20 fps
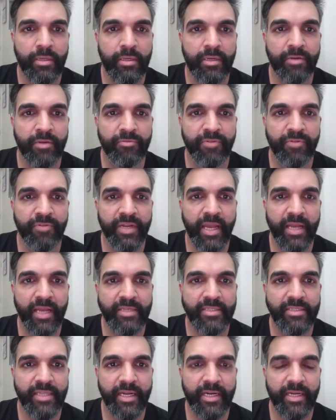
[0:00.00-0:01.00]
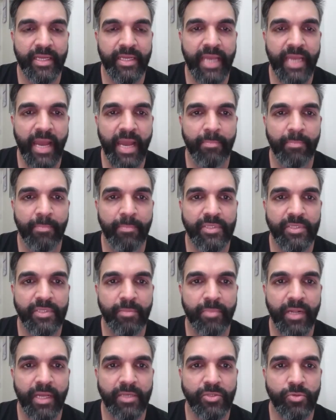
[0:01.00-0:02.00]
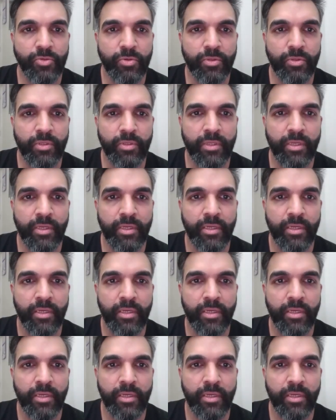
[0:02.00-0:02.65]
Nifty has that gap supply zone,